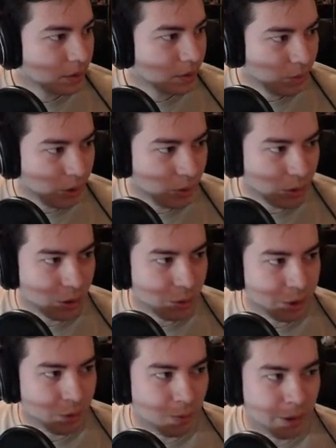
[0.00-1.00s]
We don't go lower
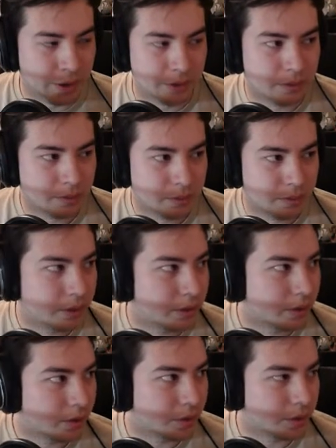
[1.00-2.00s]
than 1.
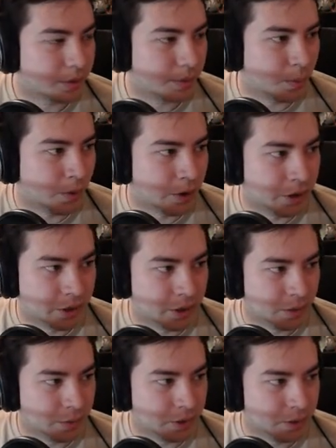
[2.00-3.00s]
So it seems to be 1 in
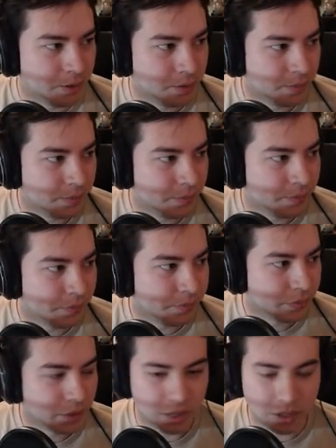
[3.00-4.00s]
limited.
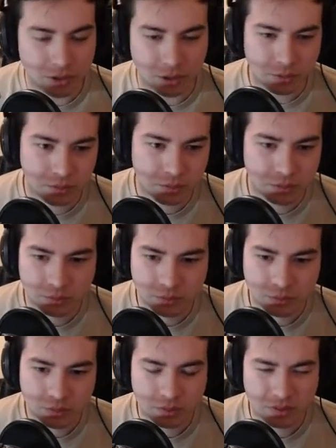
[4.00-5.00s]
Take 2.
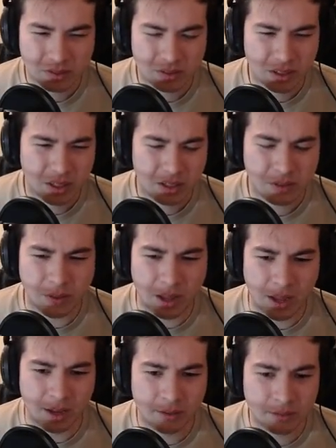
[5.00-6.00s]
It's
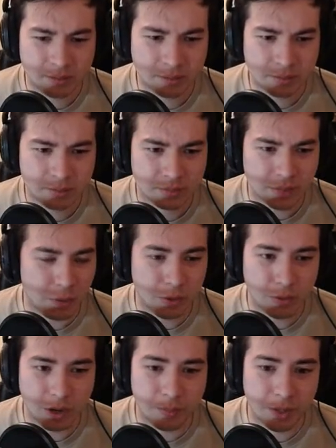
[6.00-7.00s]
fine. I
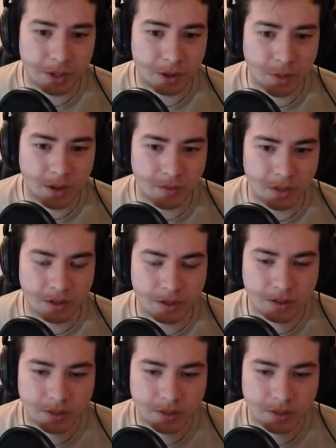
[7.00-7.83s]
wouldn't want to pick too many of these.